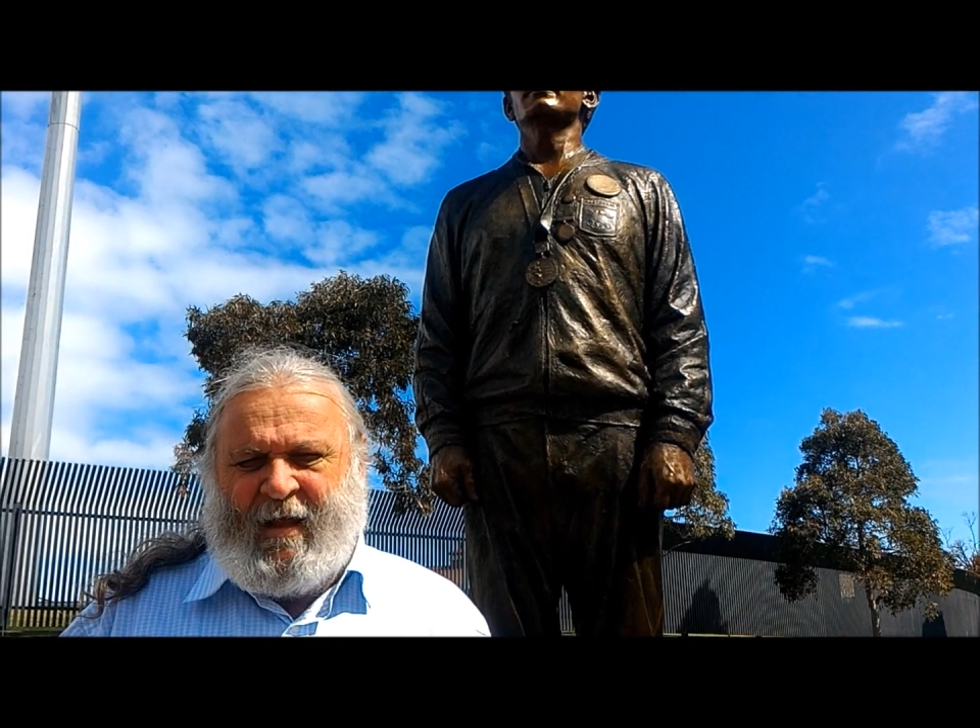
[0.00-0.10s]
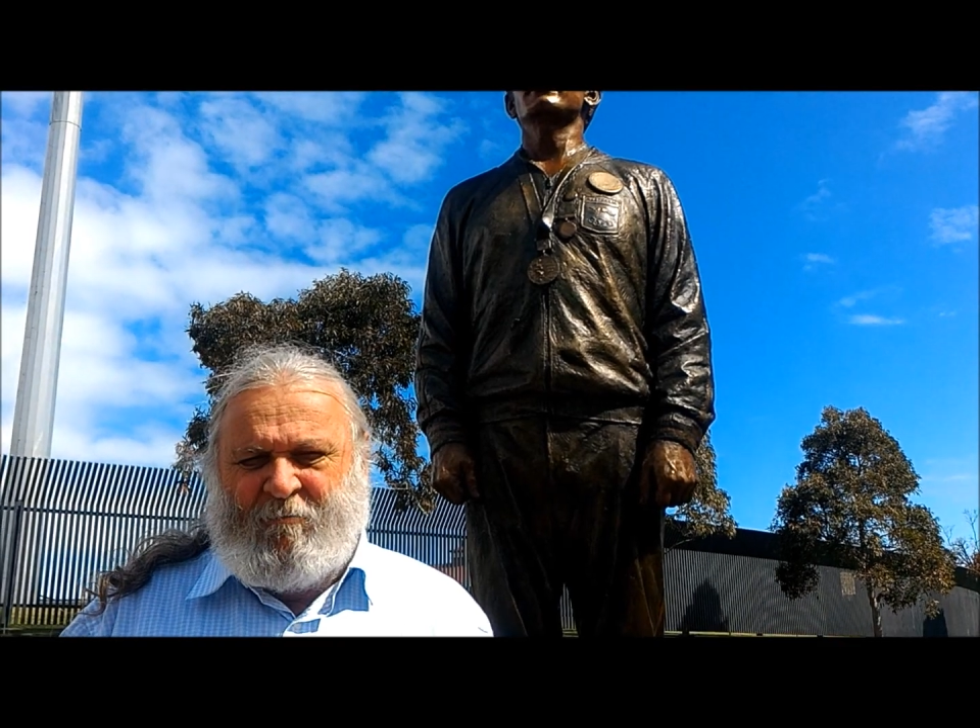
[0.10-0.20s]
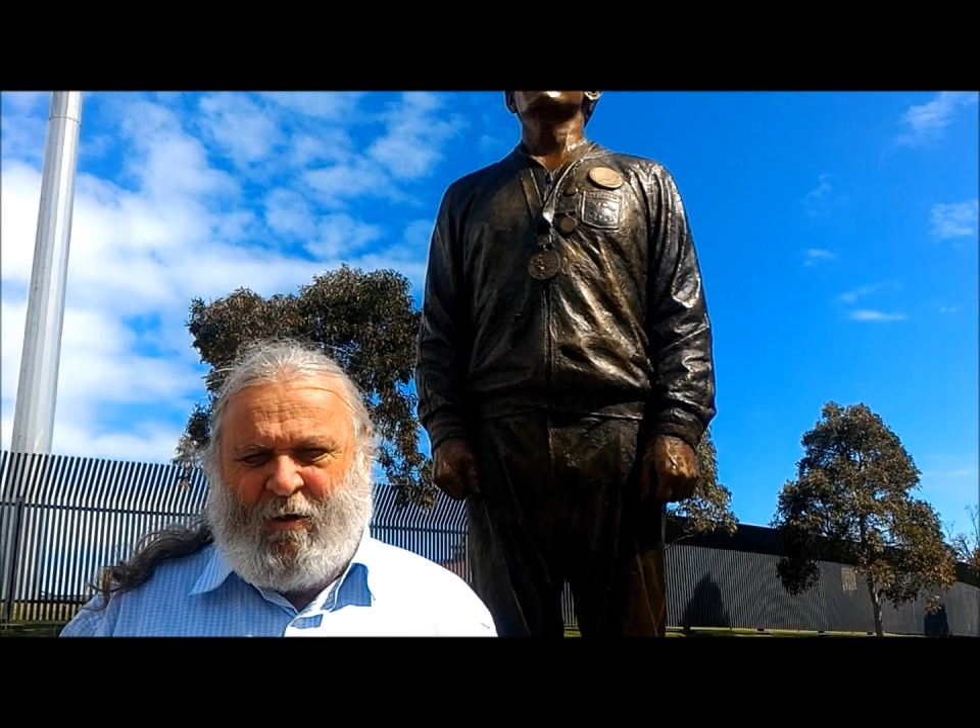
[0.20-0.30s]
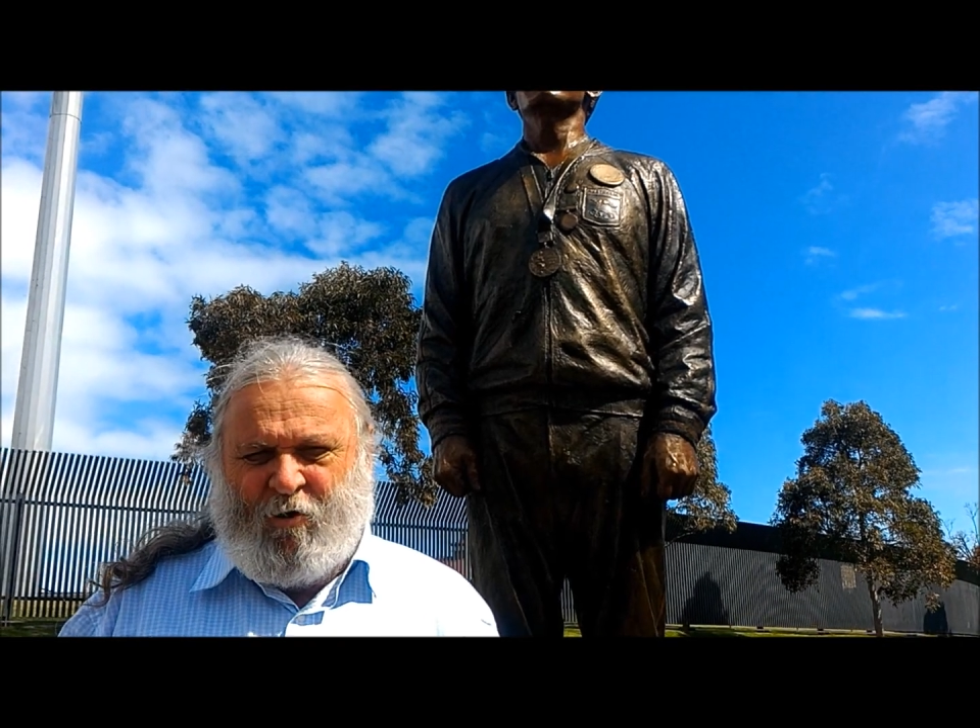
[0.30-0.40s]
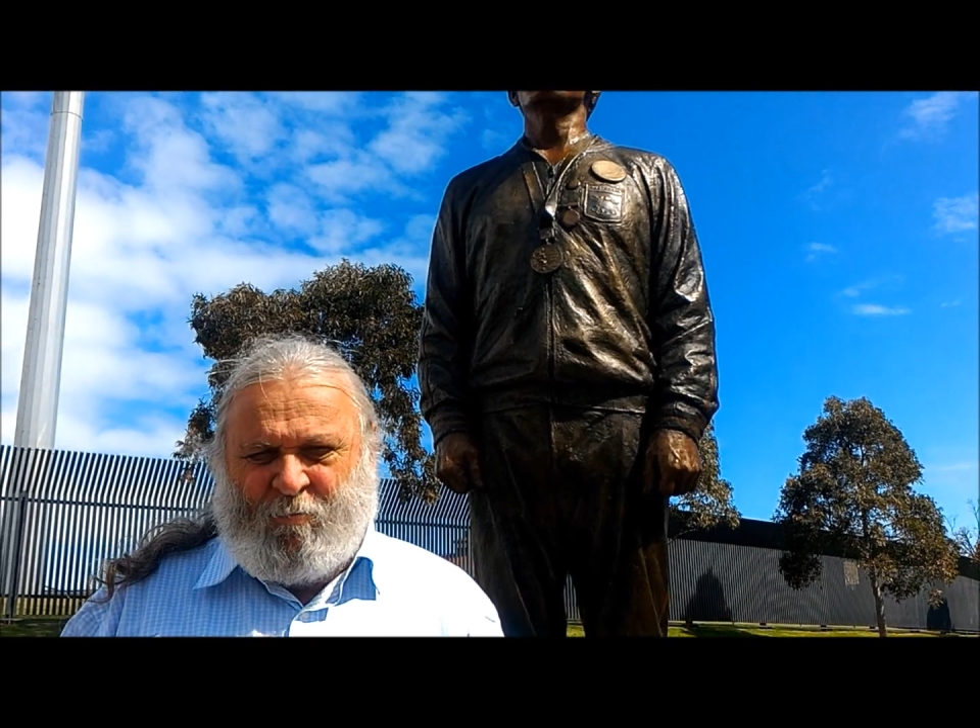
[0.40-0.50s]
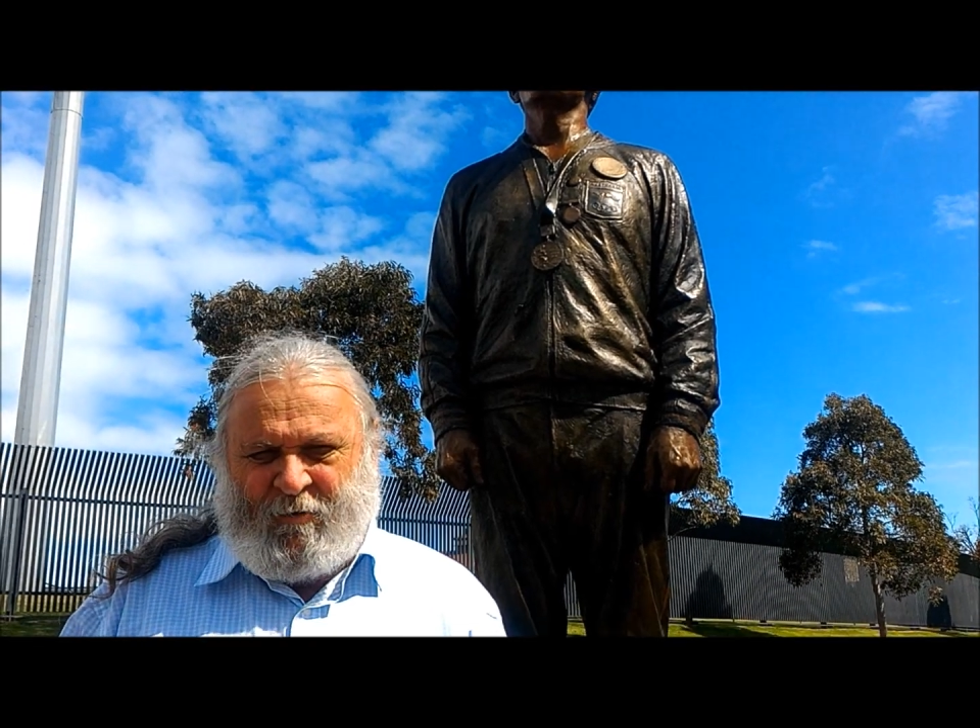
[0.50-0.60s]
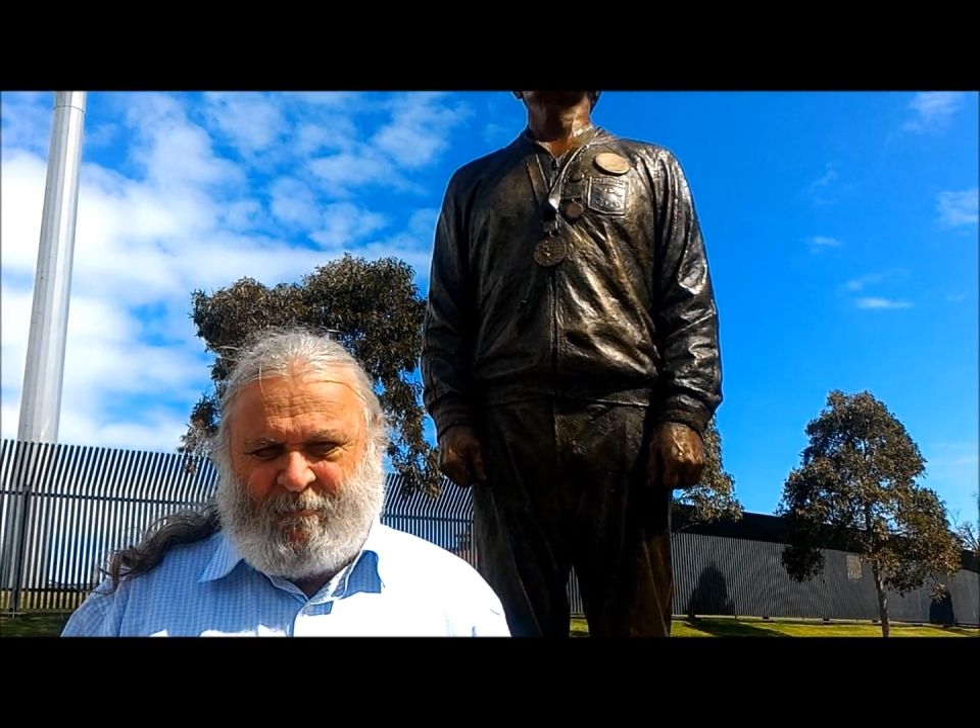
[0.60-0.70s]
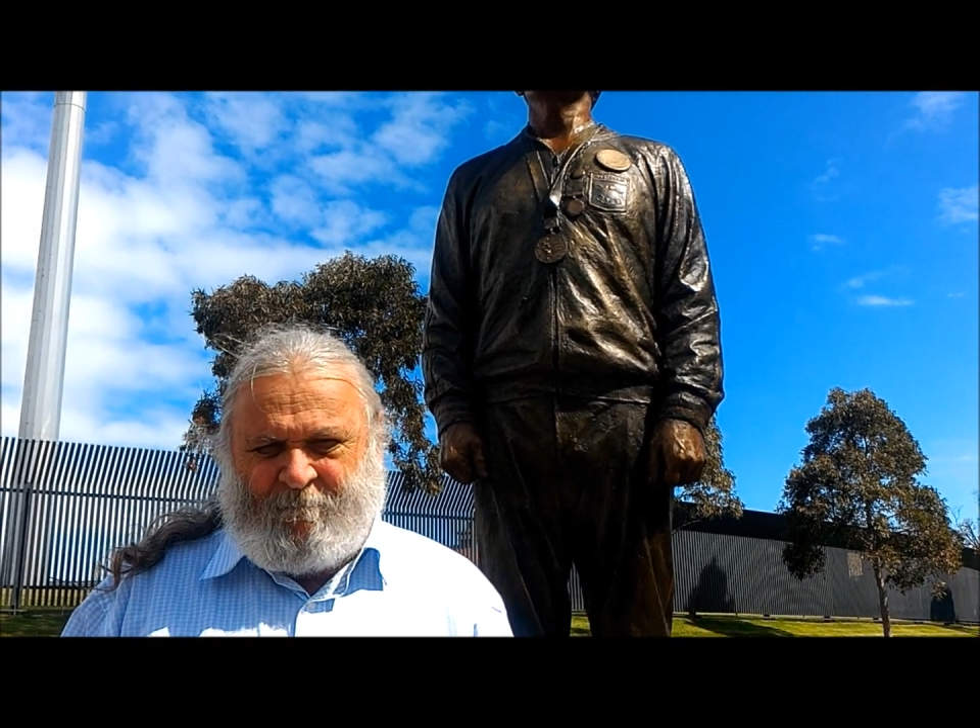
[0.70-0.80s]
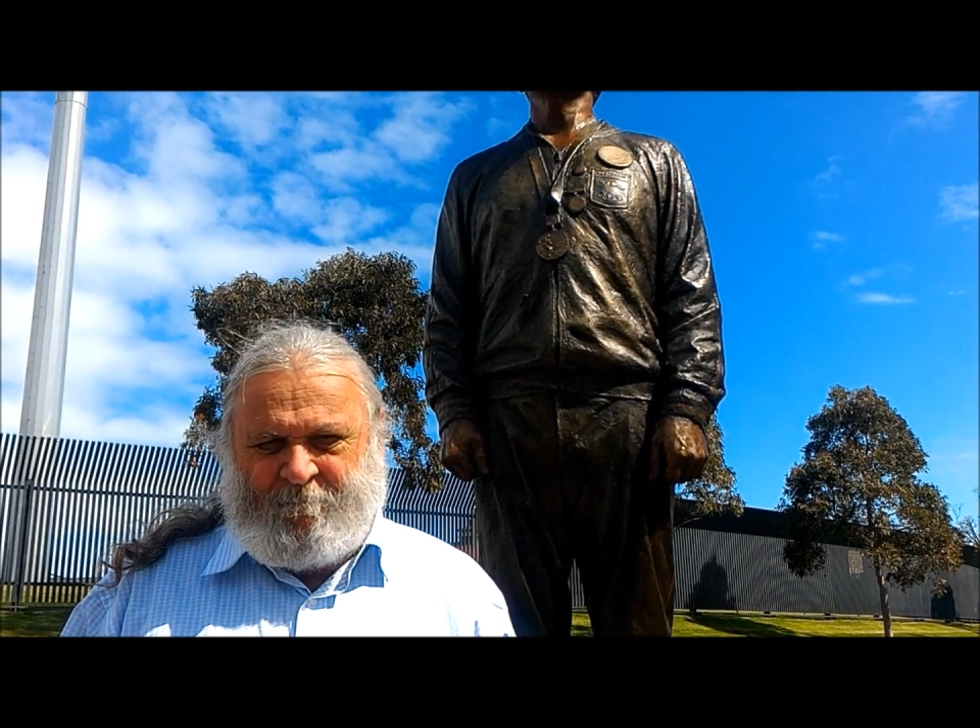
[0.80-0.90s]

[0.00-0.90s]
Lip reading: in Melbourne